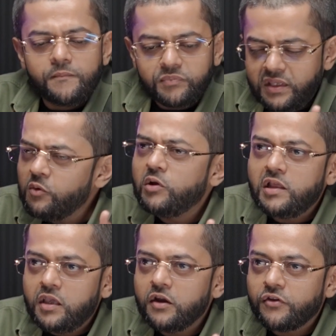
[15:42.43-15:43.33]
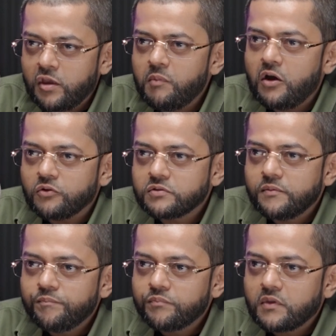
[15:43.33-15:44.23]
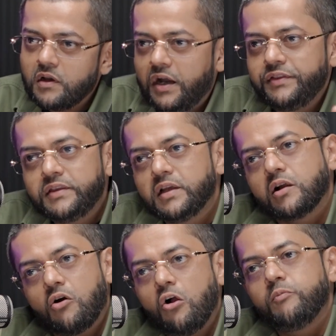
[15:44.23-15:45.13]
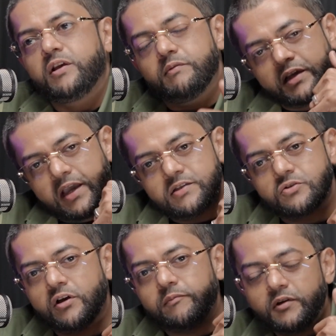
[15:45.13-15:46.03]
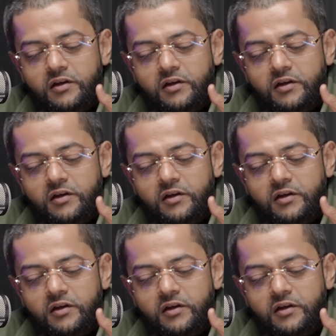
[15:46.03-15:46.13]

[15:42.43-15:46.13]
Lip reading: They will hear them out. And then they'll call me and be like, hey, Zoheb,